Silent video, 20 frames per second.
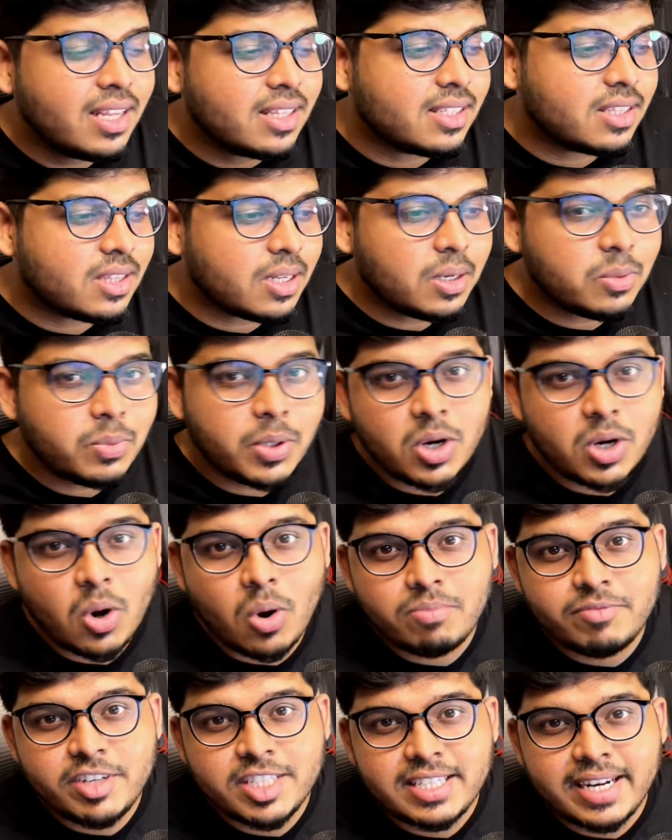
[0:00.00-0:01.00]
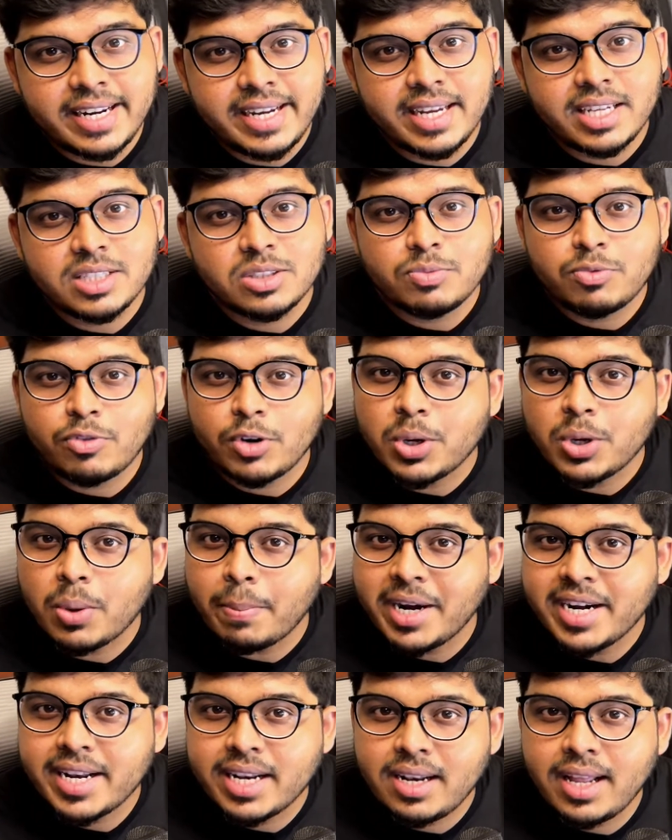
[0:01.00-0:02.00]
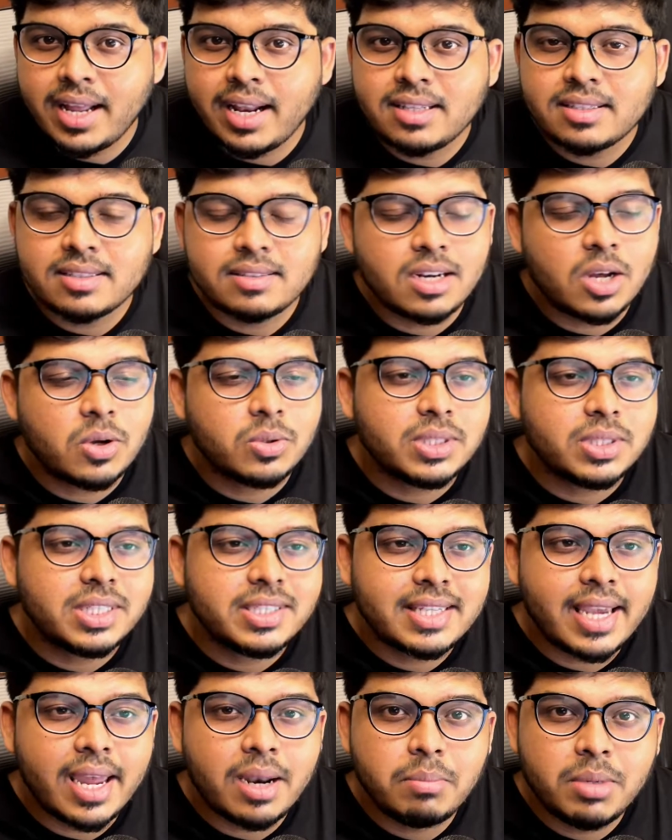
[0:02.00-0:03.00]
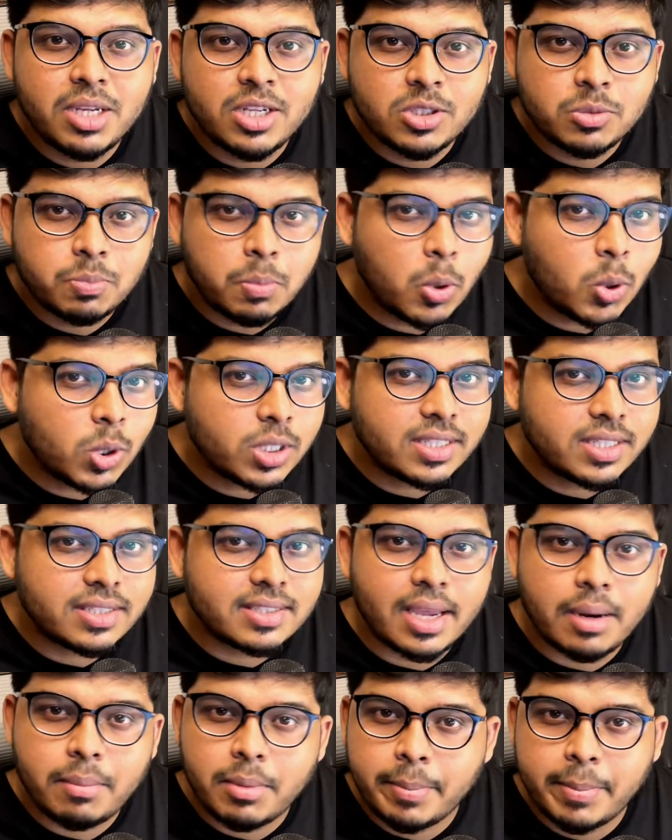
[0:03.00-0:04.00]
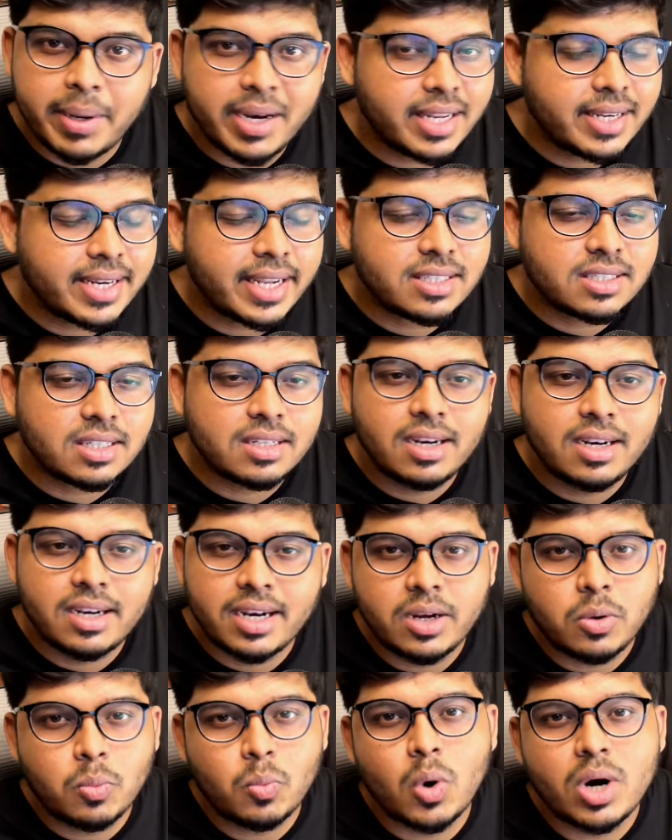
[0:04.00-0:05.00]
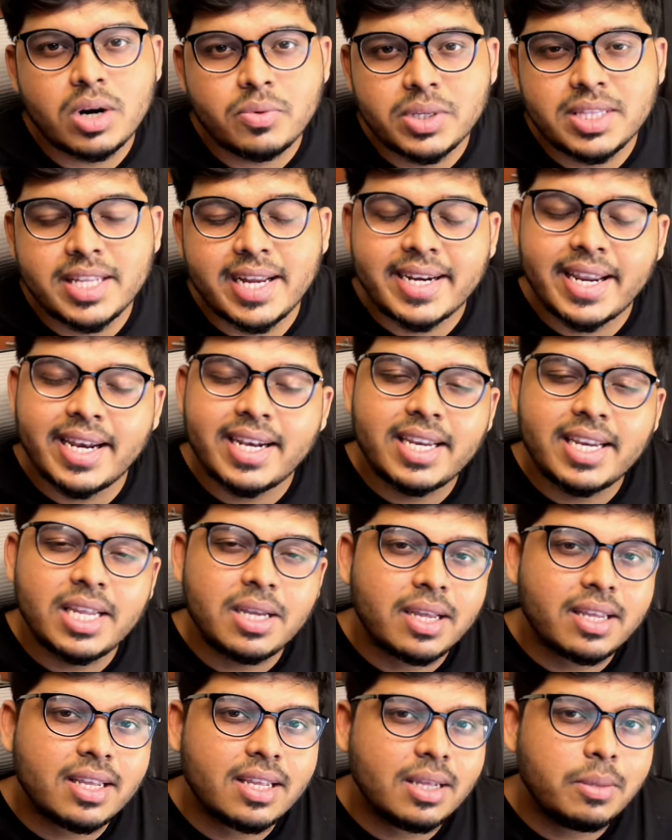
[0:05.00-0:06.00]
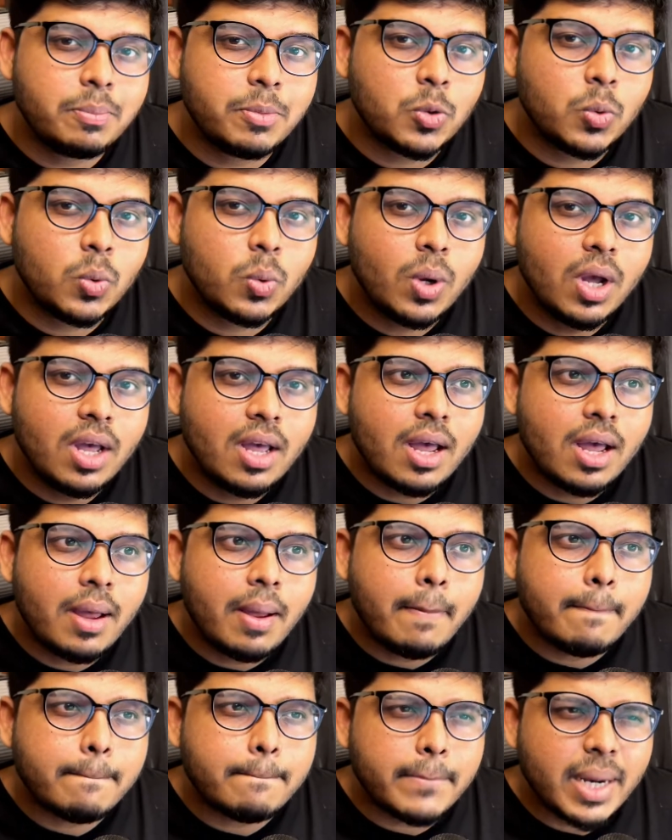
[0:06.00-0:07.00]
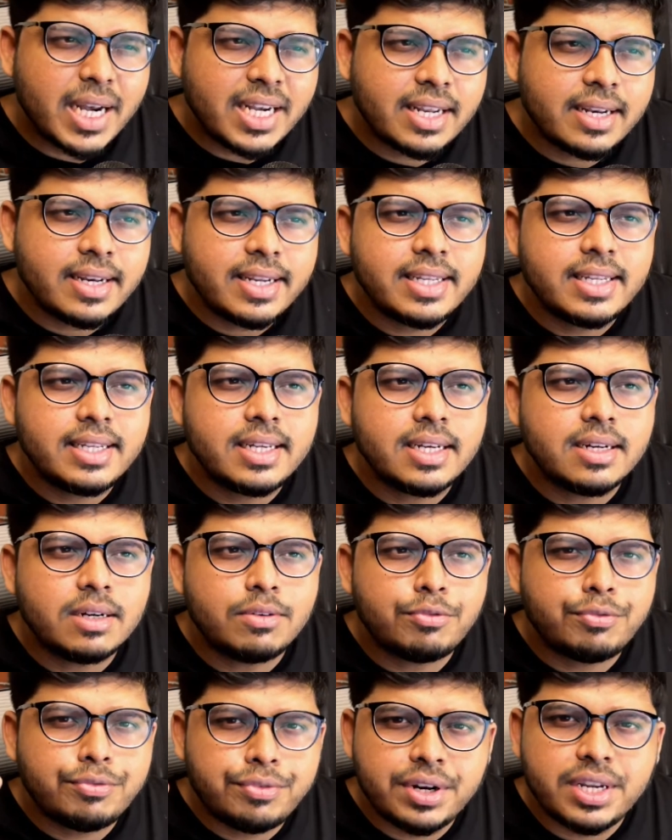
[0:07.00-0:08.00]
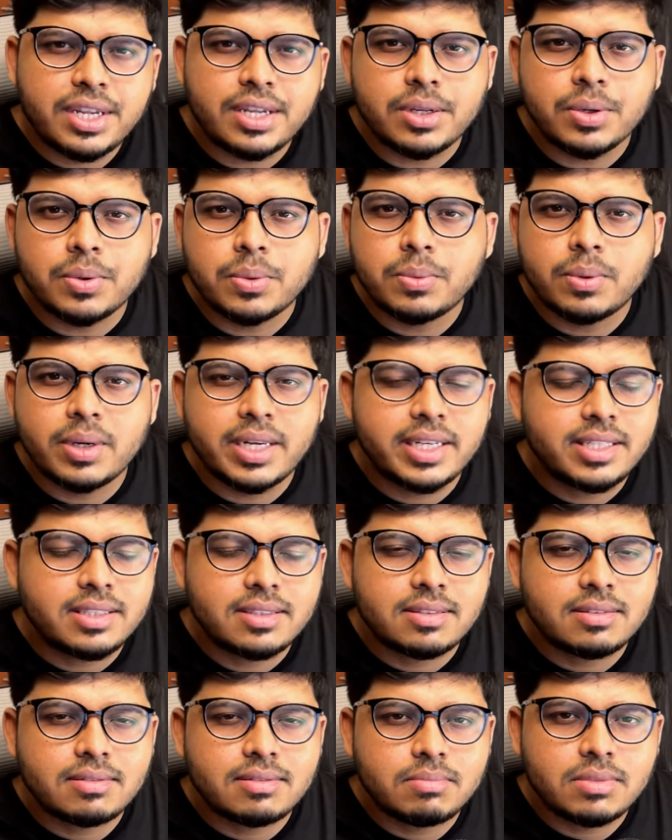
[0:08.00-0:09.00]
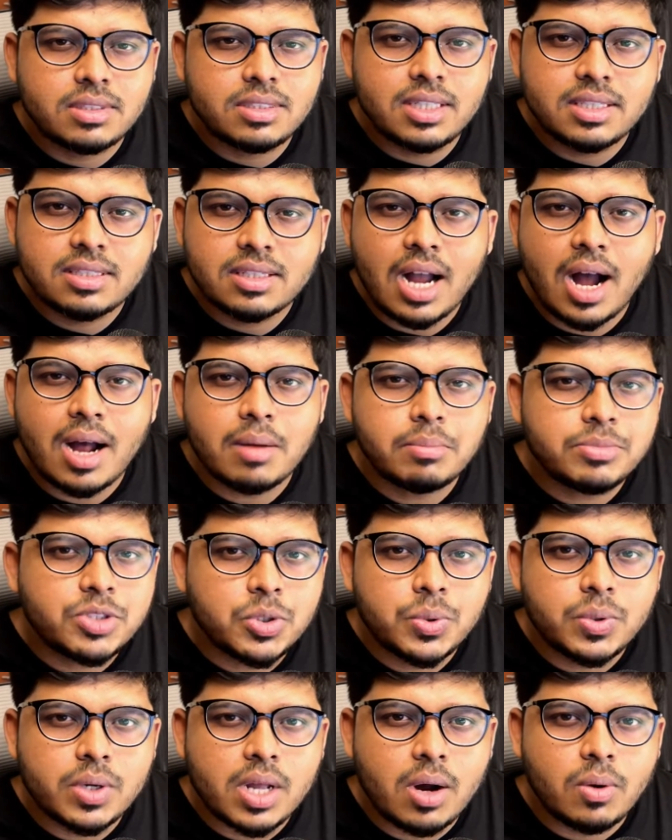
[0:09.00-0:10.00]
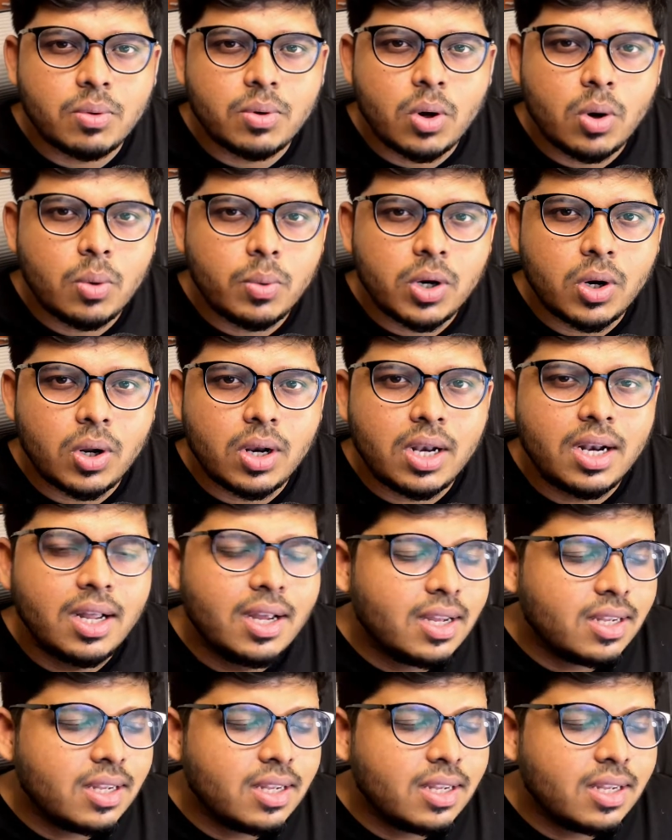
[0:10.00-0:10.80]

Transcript: The third one obviously is for your mental health. Now, this can be sport, this can be meditation, like whatever that can keep you mentally free. It just calms you down overall.